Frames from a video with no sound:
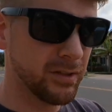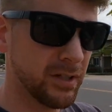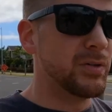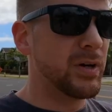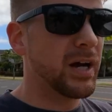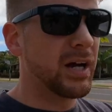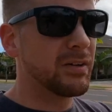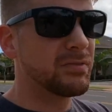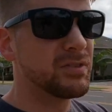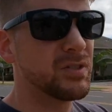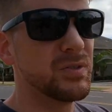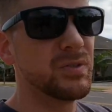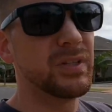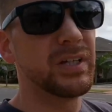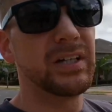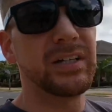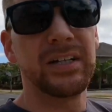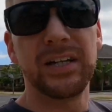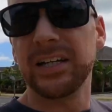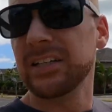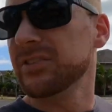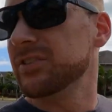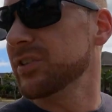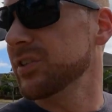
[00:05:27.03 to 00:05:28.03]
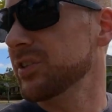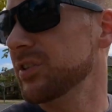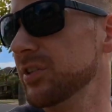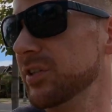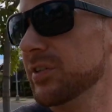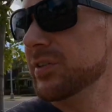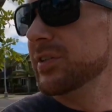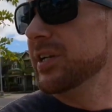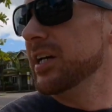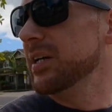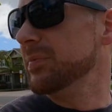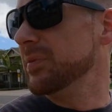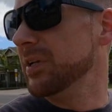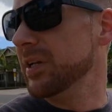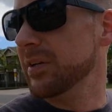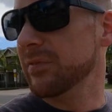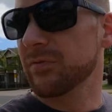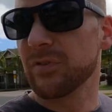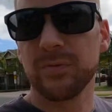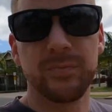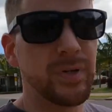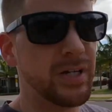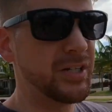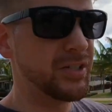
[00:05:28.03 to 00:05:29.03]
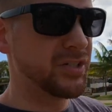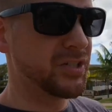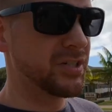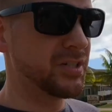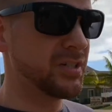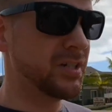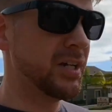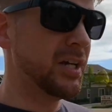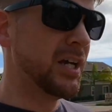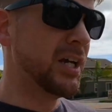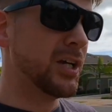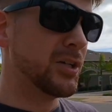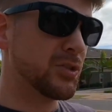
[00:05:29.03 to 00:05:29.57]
You have to then enter your name and information